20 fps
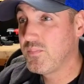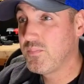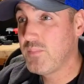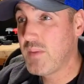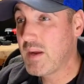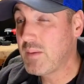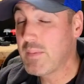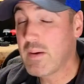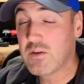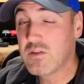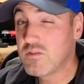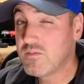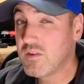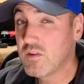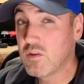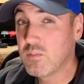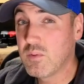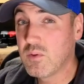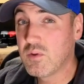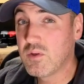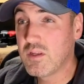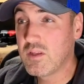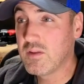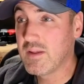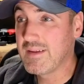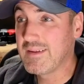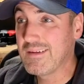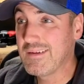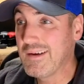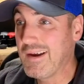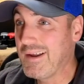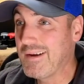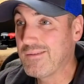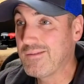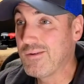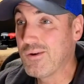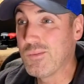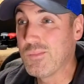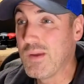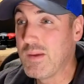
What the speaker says: Mag pouch availability, like, I don't know,